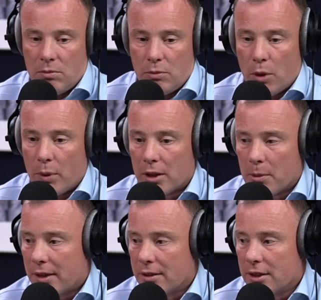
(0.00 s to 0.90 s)
going to
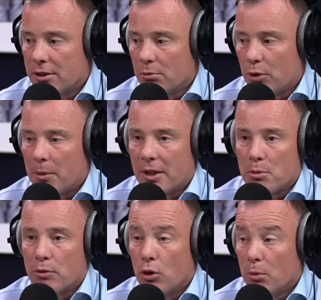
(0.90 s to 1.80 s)
be consistent Premier League
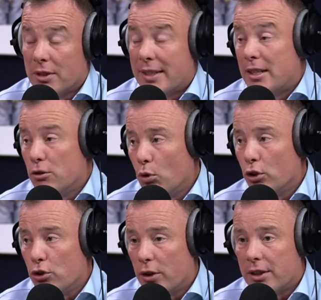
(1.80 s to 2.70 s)
performers. They didn't want
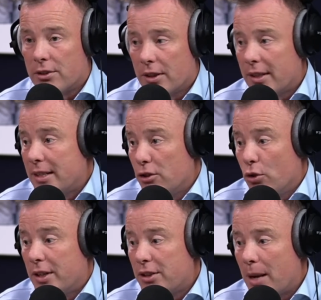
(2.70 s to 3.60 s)
to join they didn't
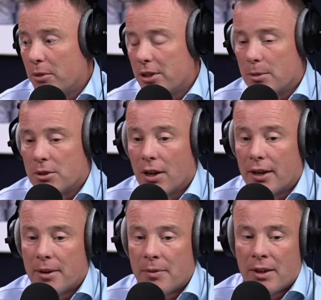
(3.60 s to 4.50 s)
join a Championship
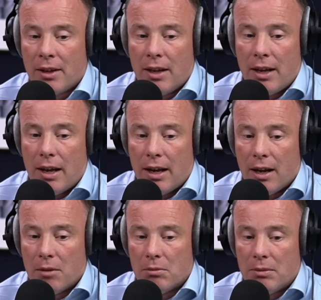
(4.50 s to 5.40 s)
side.
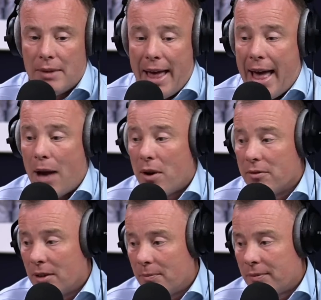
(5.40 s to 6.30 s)

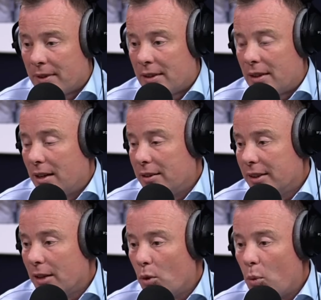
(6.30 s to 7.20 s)
However, I
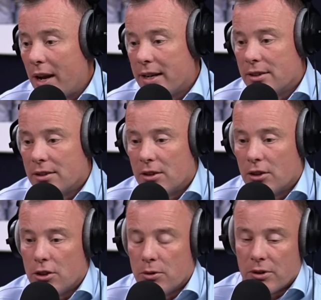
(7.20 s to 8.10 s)
think there are ways
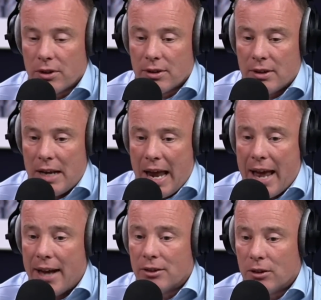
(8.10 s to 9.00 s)
that you can
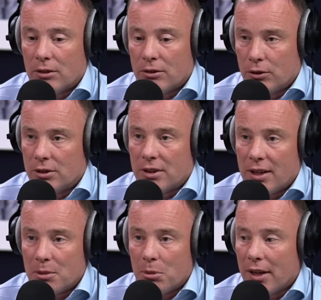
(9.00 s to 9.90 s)
handle your
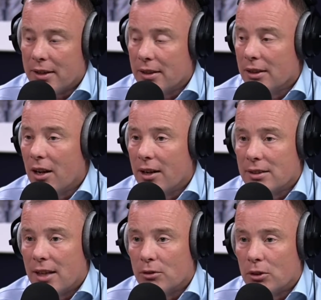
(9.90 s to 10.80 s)
desire to play at the
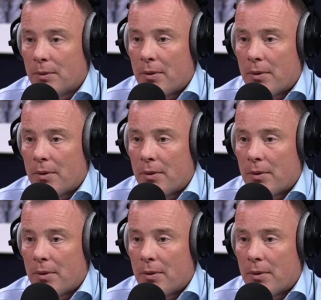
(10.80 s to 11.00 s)
highest level,